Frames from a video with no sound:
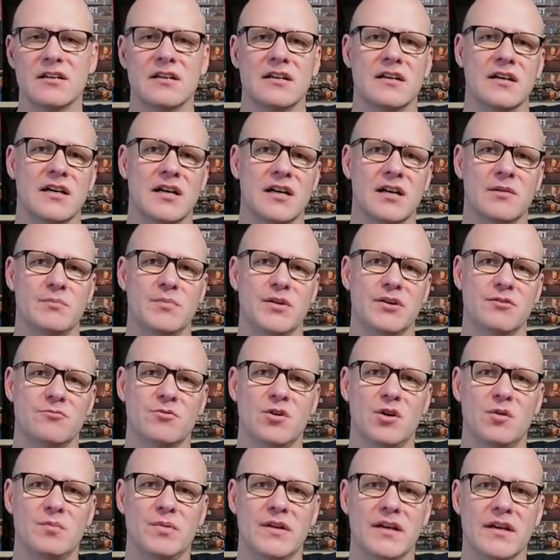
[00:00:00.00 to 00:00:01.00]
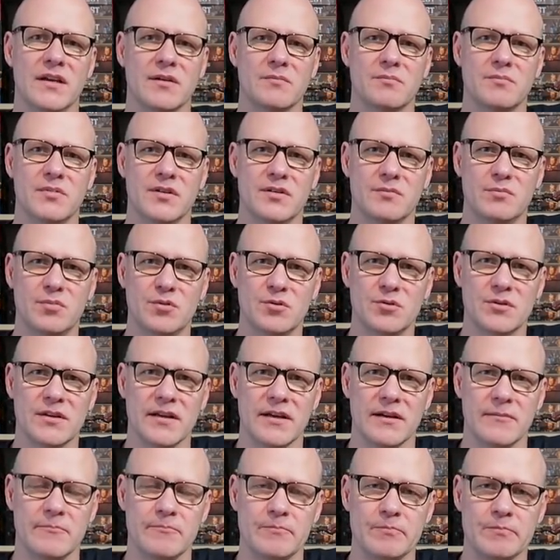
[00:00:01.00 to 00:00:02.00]
Bit of role-playing, bit of board
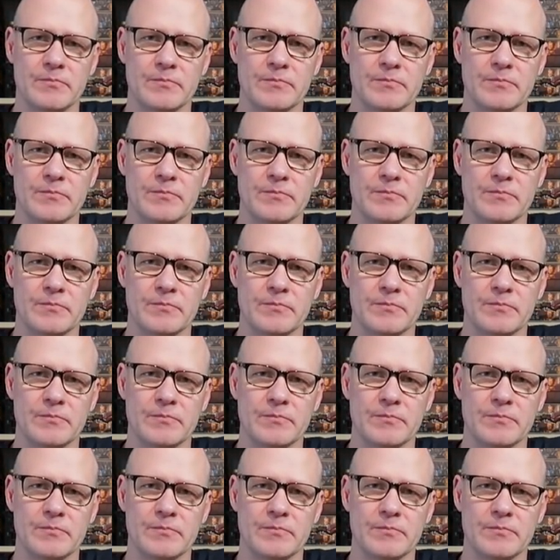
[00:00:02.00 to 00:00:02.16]
game.